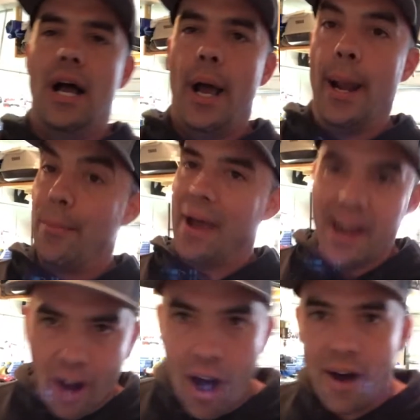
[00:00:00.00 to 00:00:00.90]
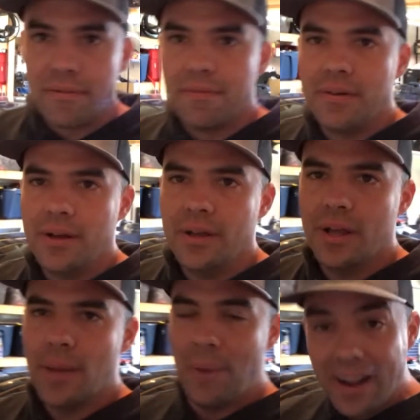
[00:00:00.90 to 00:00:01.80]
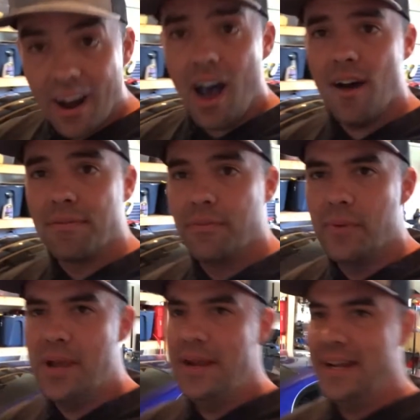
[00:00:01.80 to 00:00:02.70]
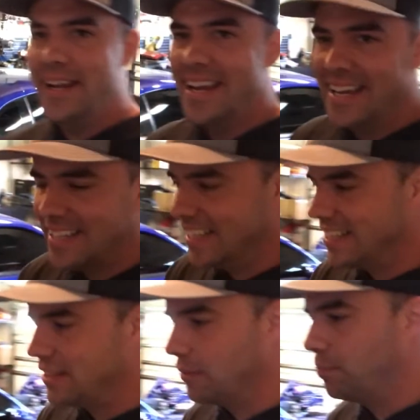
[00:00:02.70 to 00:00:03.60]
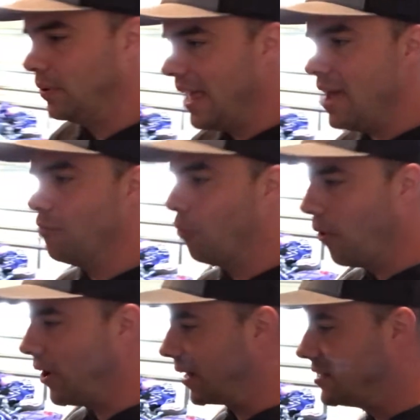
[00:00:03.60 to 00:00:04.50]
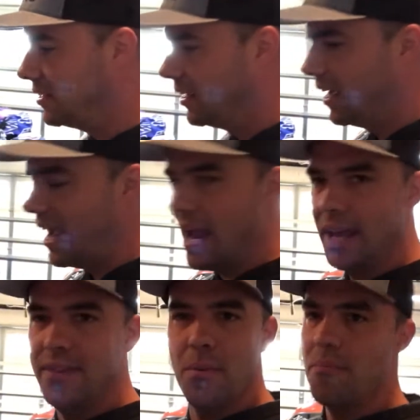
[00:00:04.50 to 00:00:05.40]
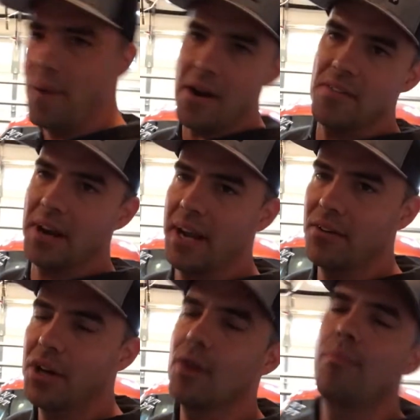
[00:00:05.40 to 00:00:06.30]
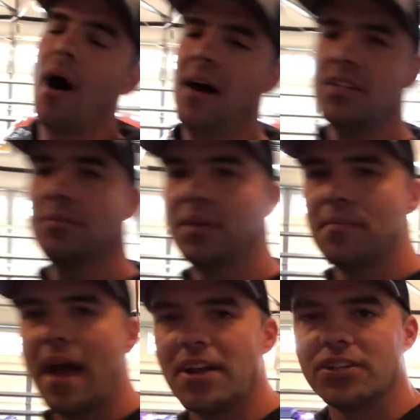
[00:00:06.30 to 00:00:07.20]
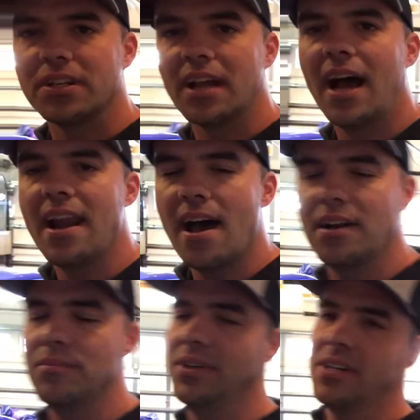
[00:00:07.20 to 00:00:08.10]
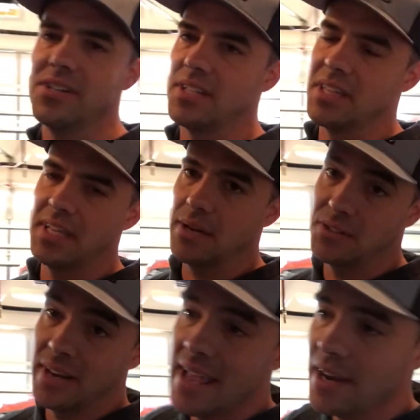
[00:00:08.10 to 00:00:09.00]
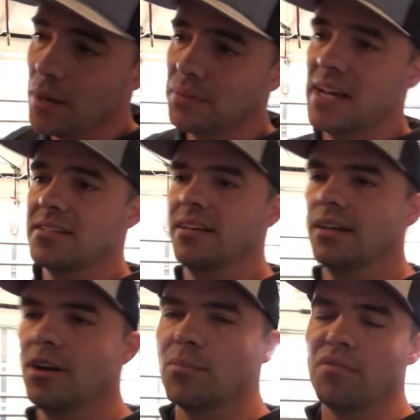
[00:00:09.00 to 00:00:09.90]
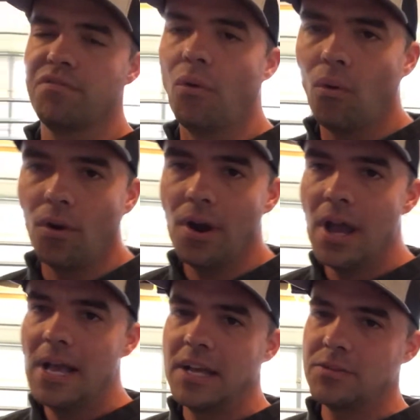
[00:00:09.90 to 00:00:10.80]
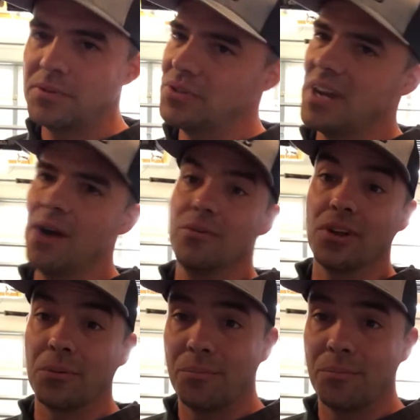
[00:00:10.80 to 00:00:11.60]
And it paid off. It paid off. The plan worked. Even better than I ever could have possibly imagined. I not in a million years didn't think I was going to end up last night at number 4, especially not with a